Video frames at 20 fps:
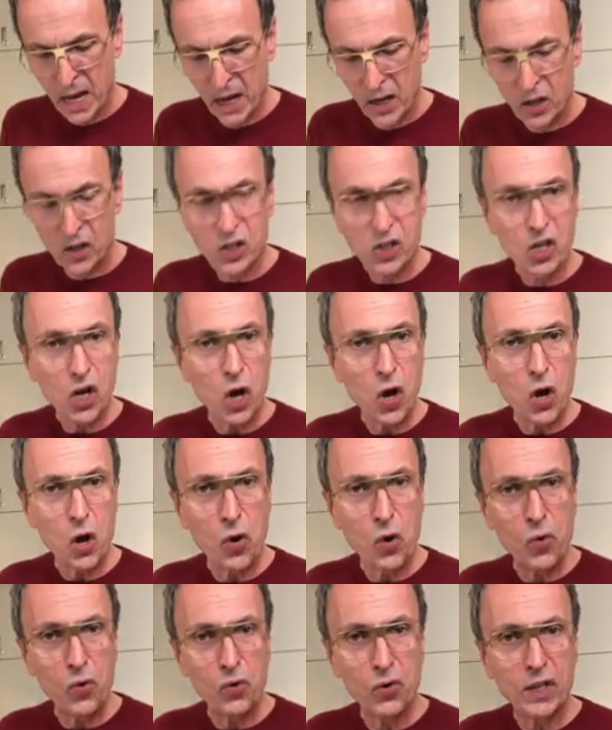
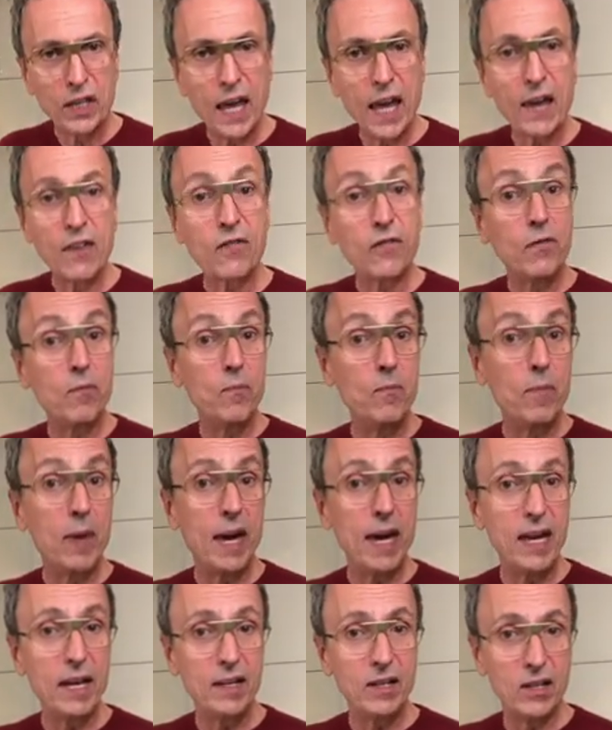So they've
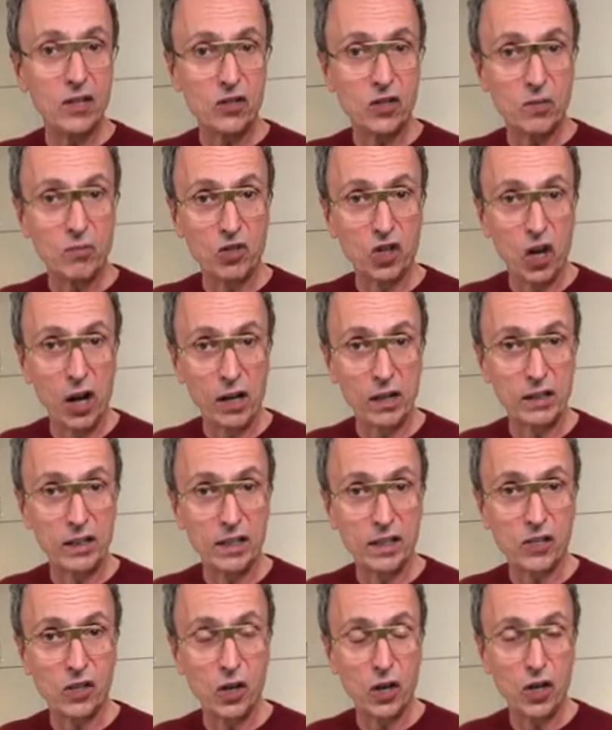made some
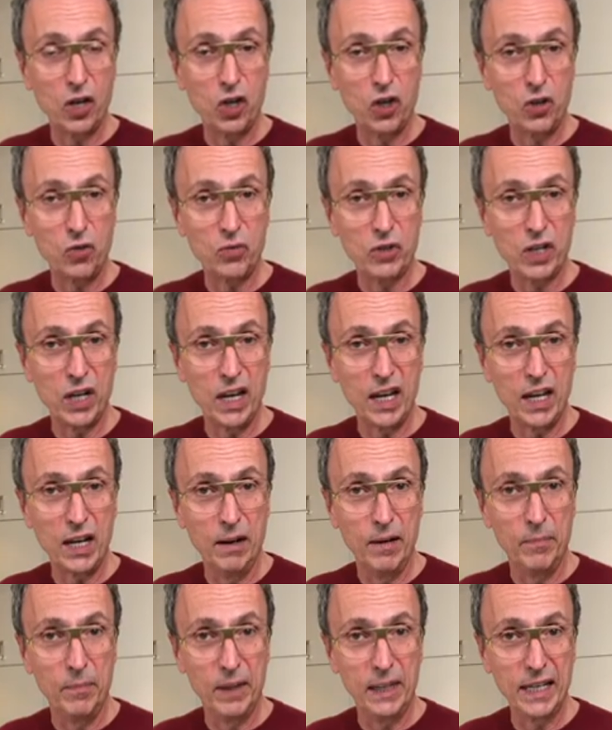chocolates using
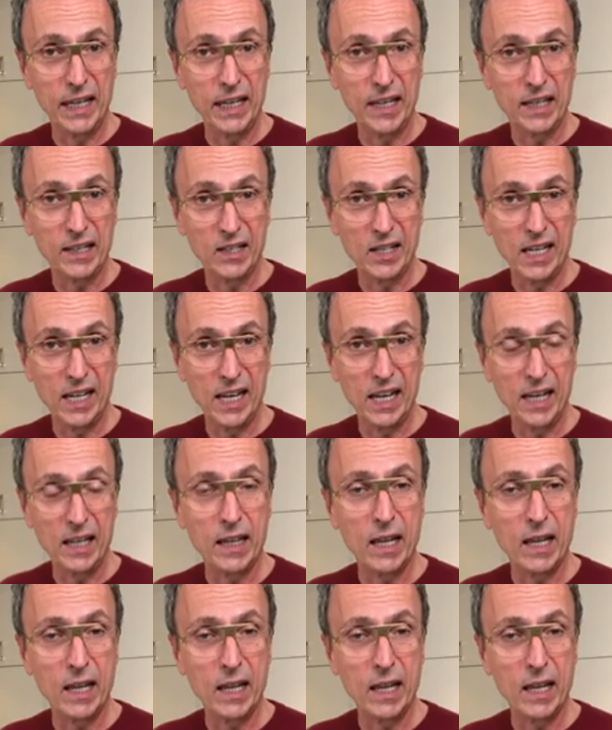a Bling tea.